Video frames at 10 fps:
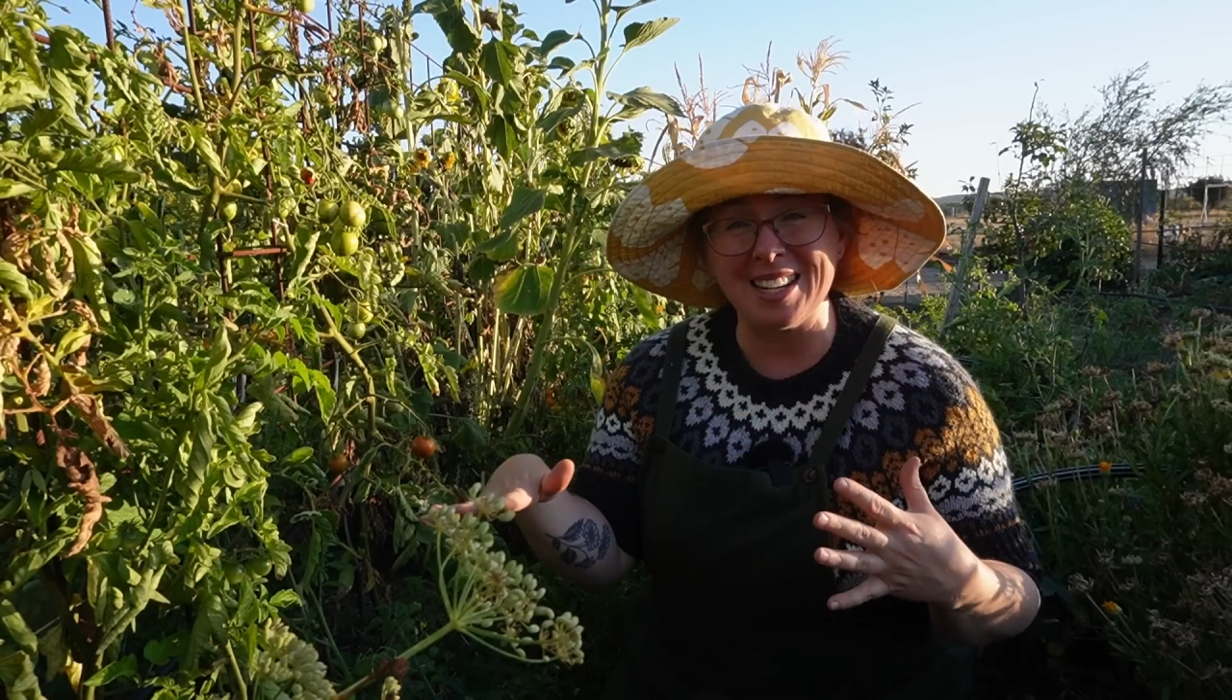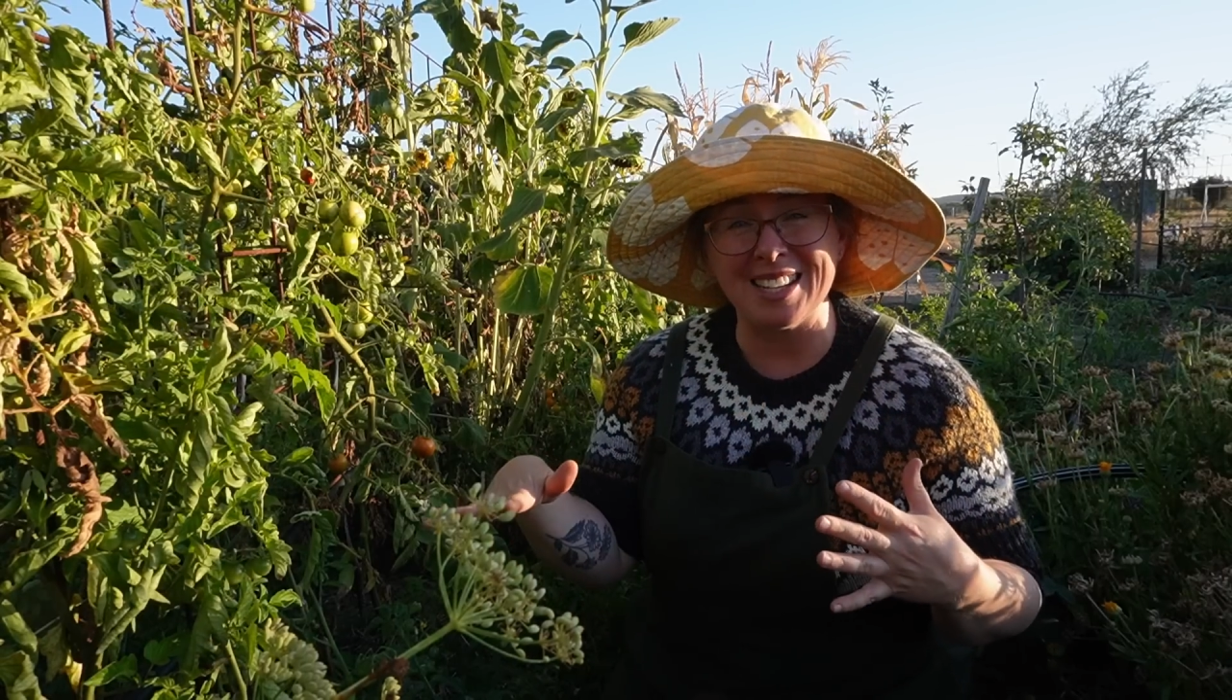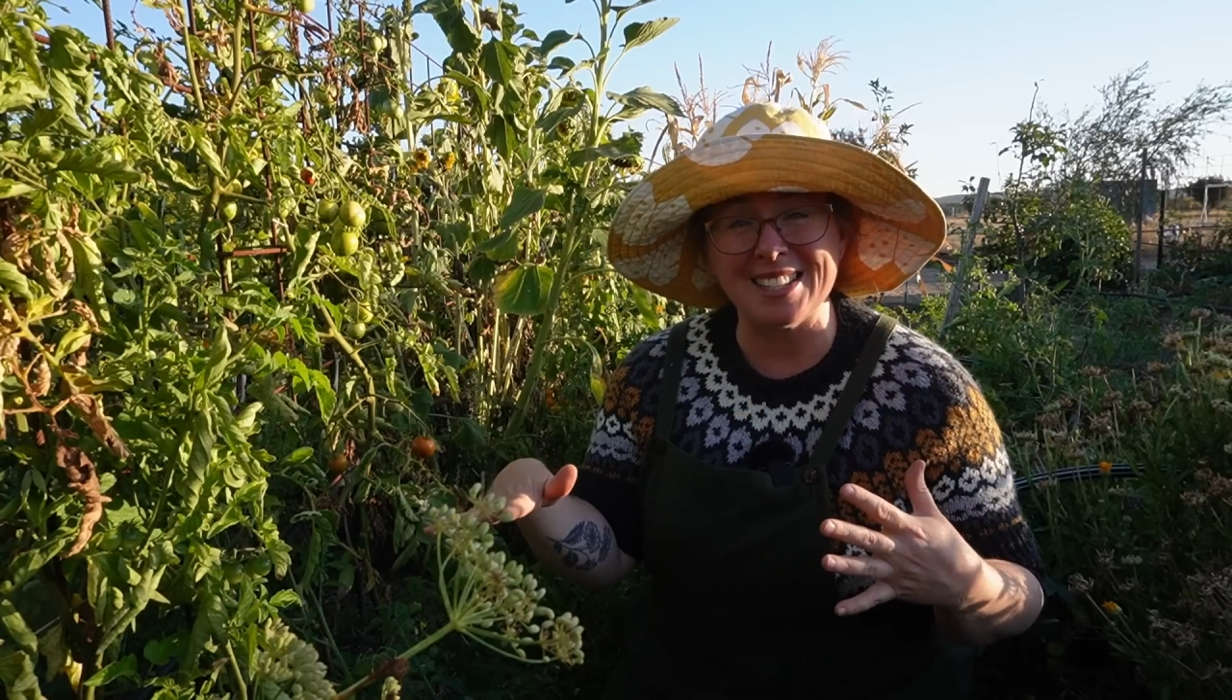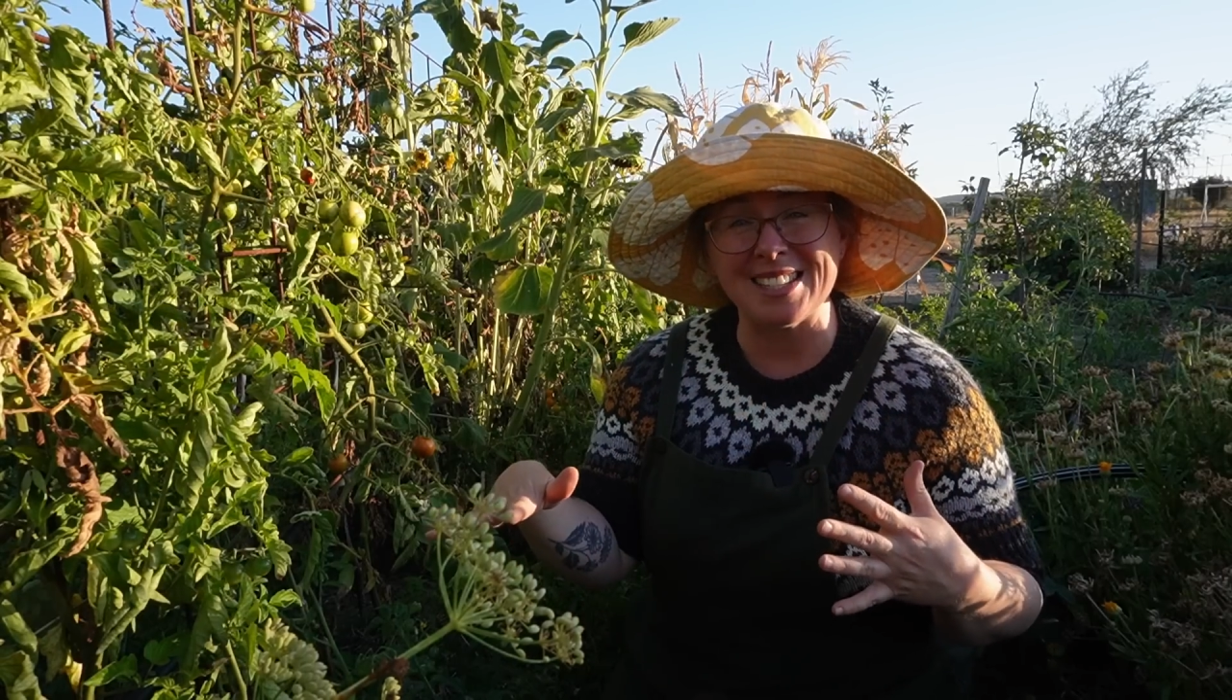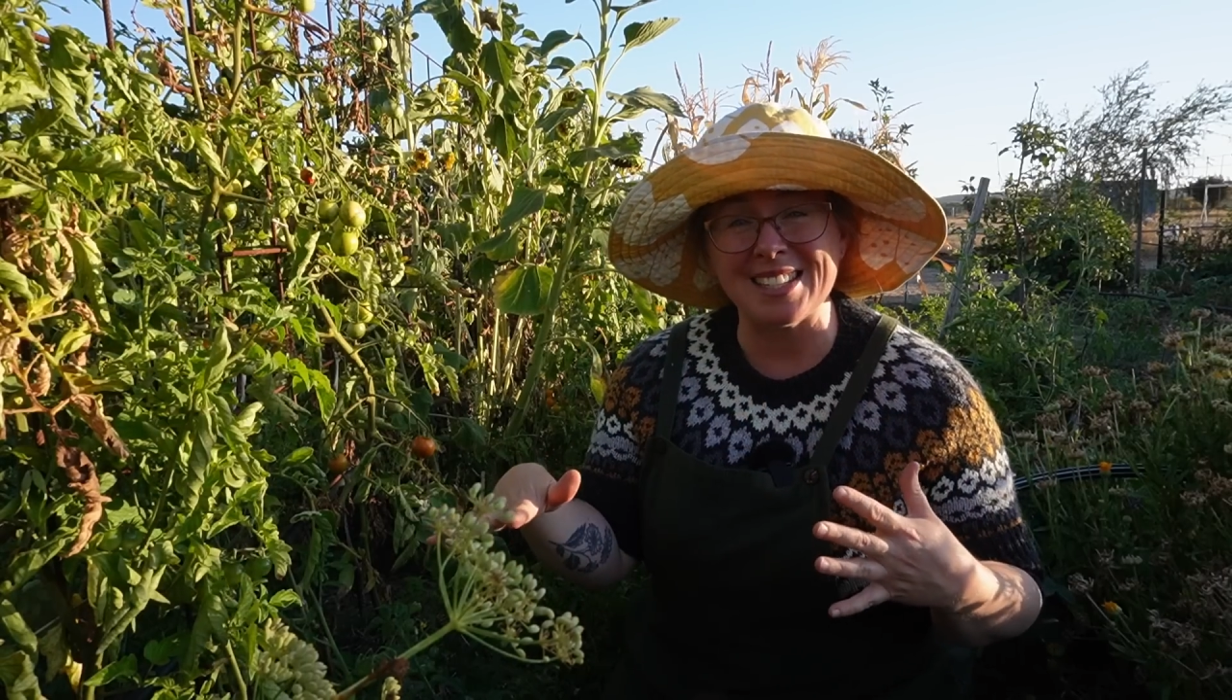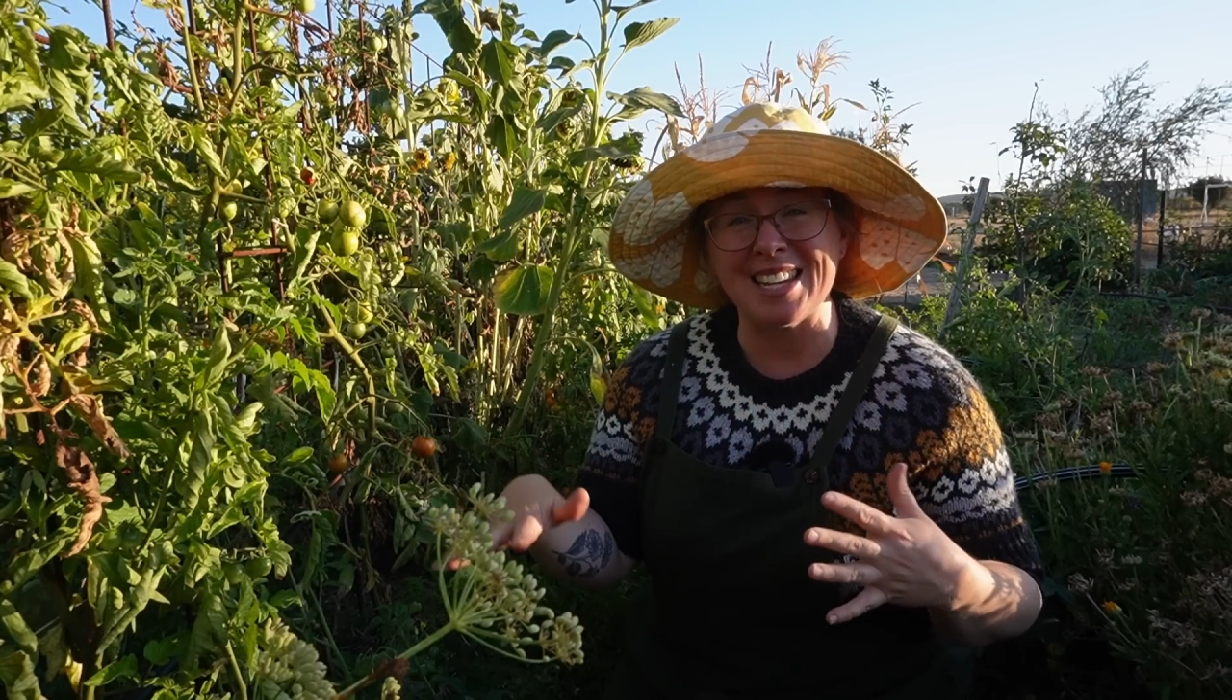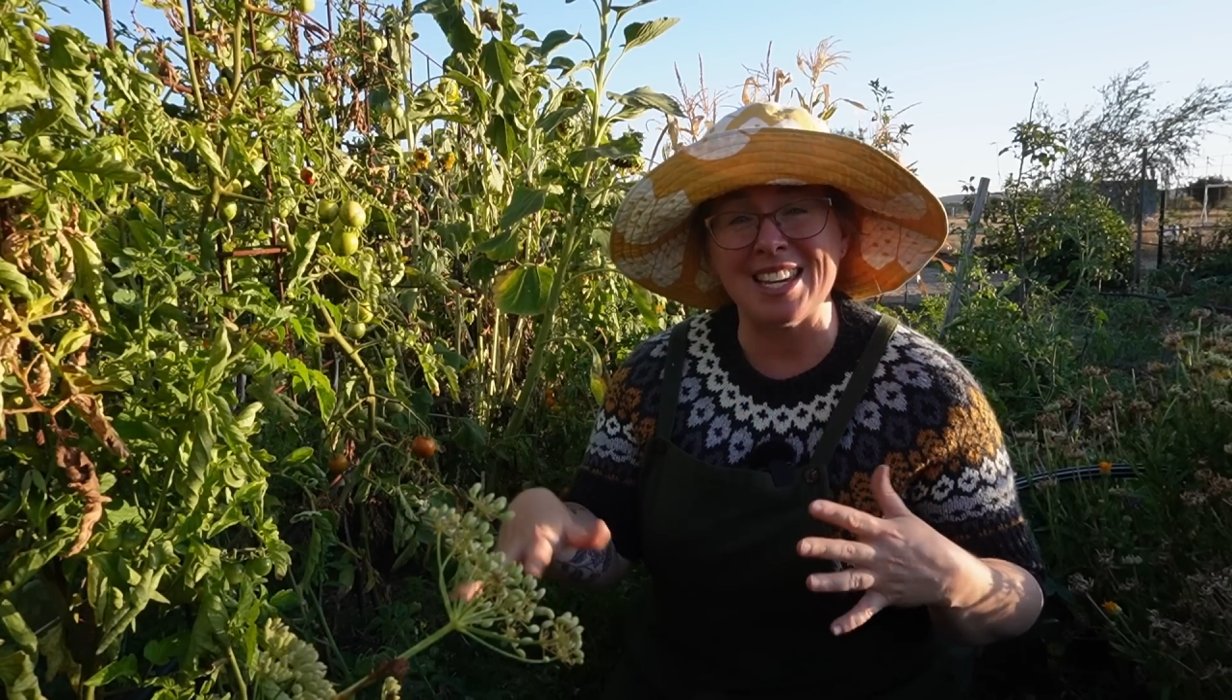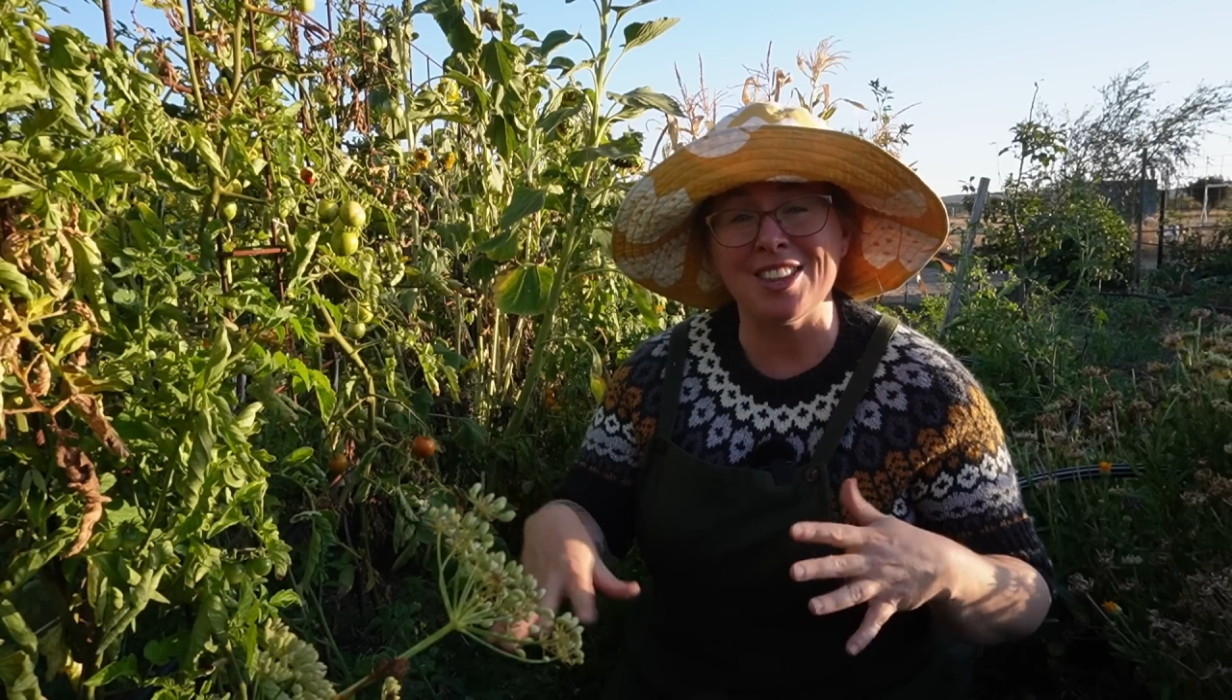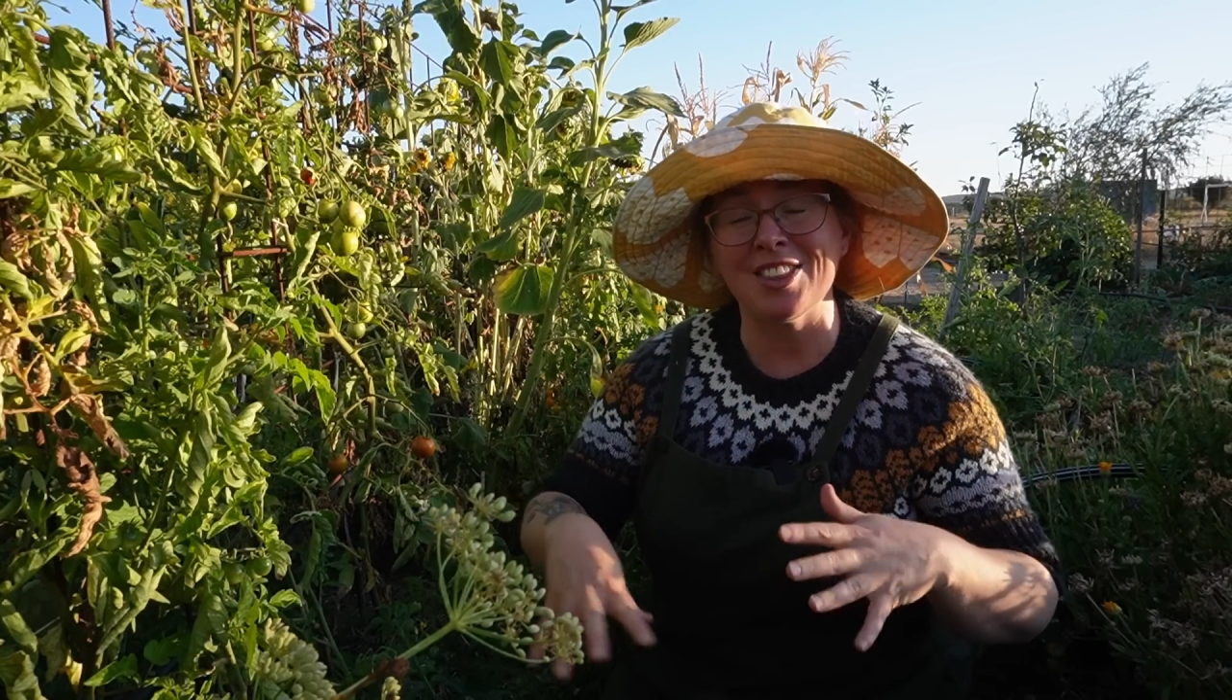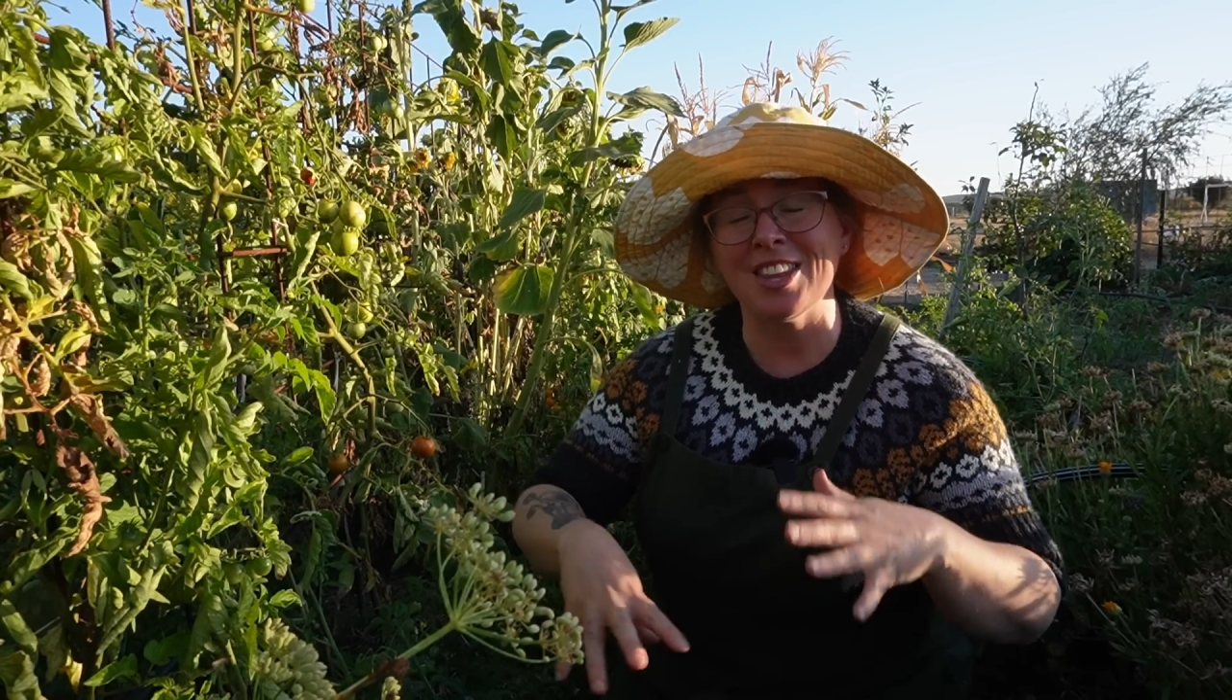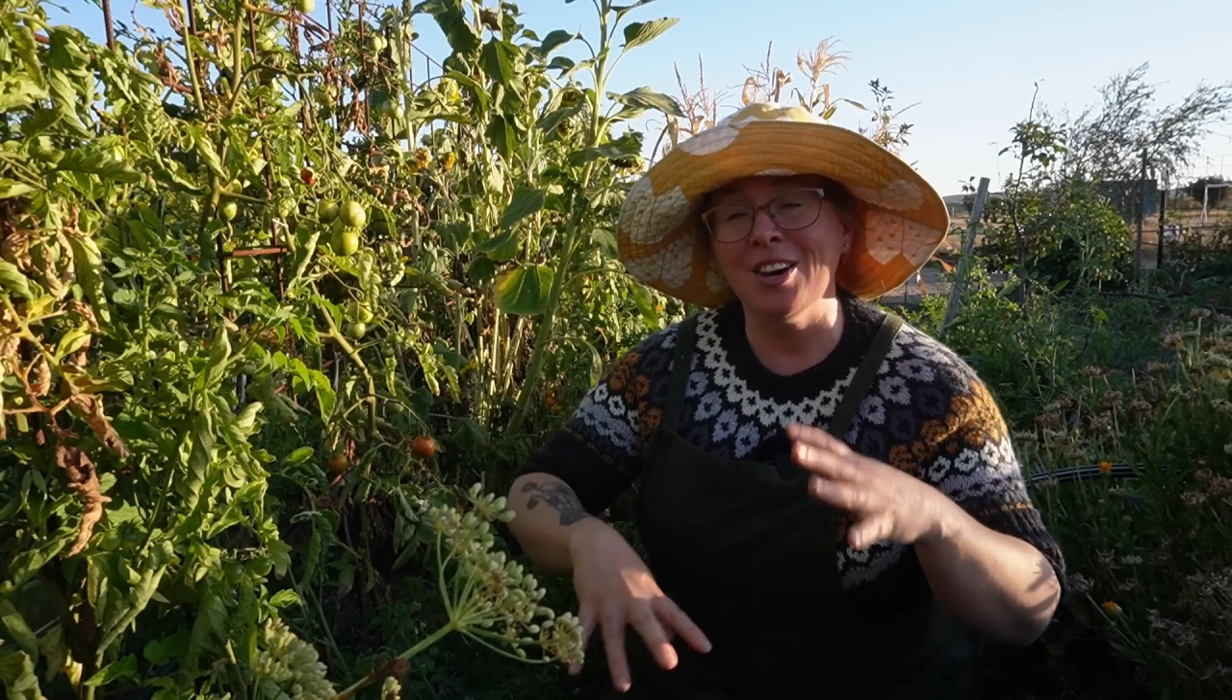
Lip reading: underneath